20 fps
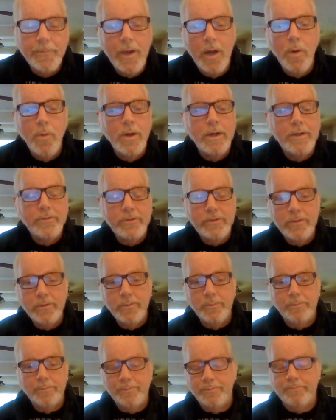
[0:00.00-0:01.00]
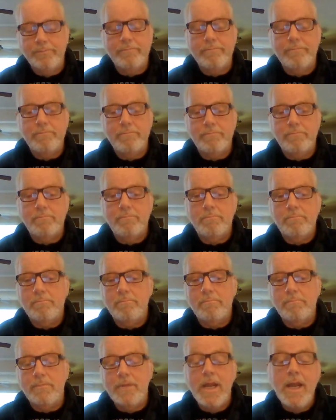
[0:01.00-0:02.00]
Oh, I still
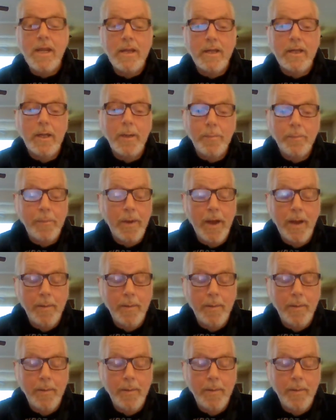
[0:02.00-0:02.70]
end up,